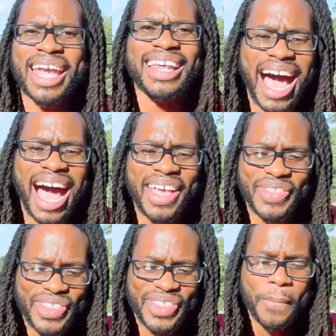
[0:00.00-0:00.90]
that I
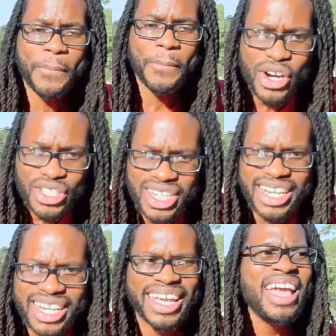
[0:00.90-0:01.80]
think
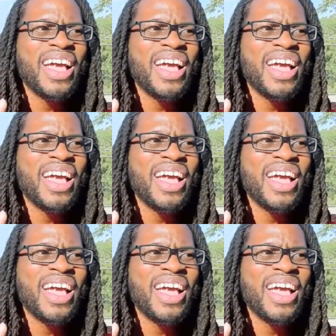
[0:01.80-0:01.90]
personally